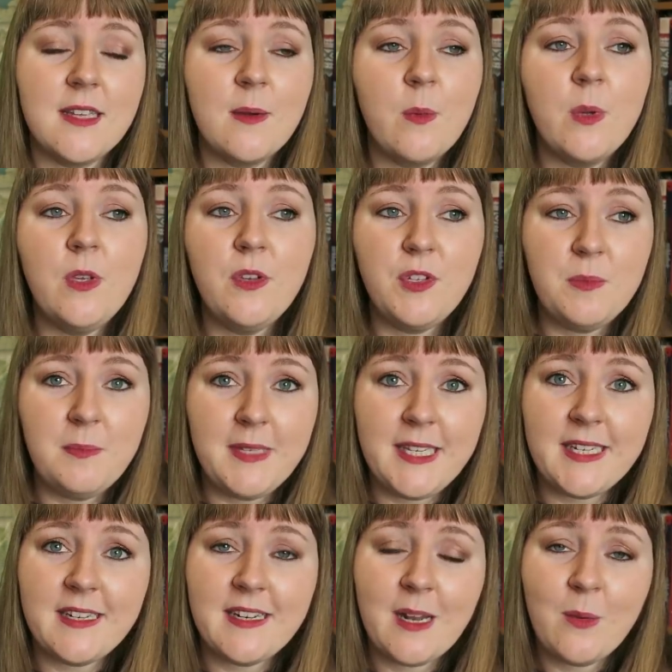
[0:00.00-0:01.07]
I want you to
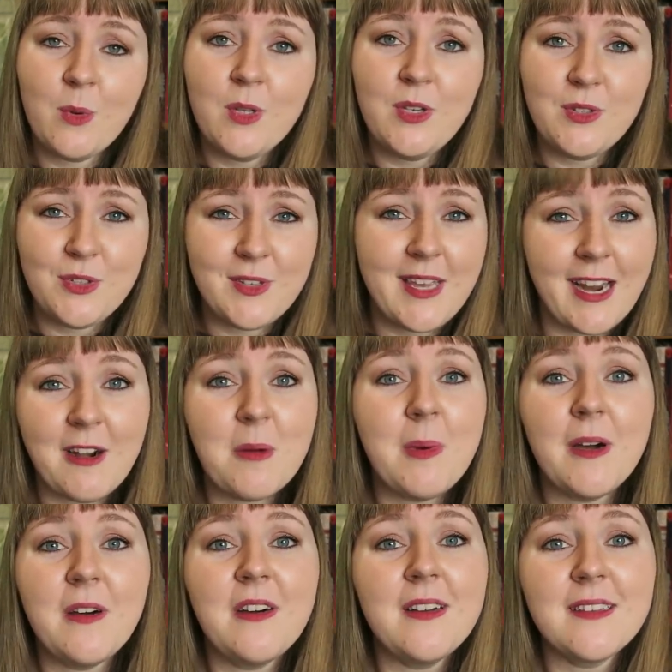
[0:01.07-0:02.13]
mean it. I want you to care
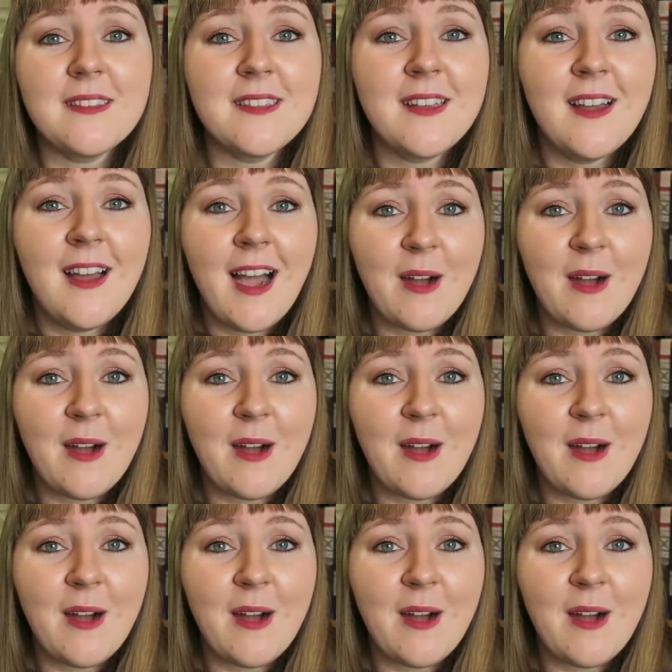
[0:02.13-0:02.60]
about us.